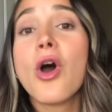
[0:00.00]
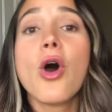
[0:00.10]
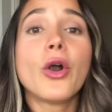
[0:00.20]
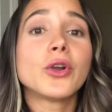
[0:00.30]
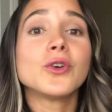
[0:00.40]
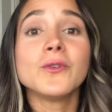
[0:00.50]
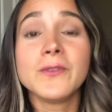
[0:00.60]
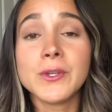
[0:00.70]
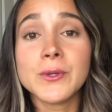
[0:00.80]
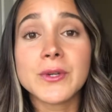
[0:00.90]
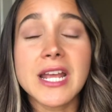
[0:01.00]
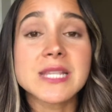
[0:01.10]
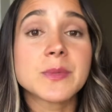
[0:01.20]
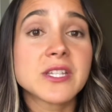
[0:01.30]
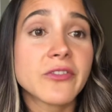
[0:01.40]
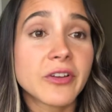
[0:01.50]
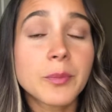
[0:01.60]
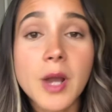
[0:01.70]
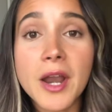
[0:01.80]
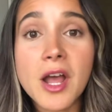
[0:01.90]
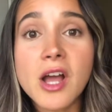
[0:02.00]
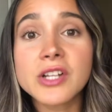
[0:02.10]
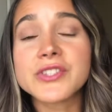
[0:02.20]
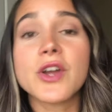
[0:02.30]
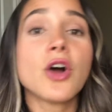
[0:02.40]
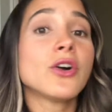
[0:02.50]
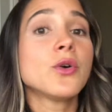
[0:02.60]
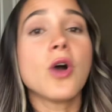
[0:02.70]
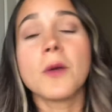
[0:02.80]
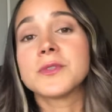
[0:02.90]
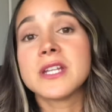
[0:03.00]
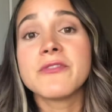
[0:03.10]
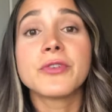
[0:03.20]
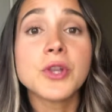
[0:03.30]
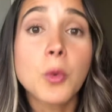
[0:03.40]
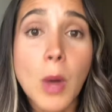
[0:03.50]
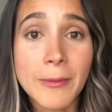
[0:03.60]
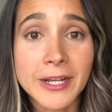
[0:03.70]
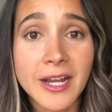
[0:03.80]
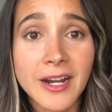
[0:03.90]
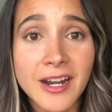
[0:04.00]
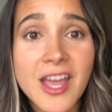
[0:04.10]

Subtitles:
or who viewed specific products, or who opted in for your webinar.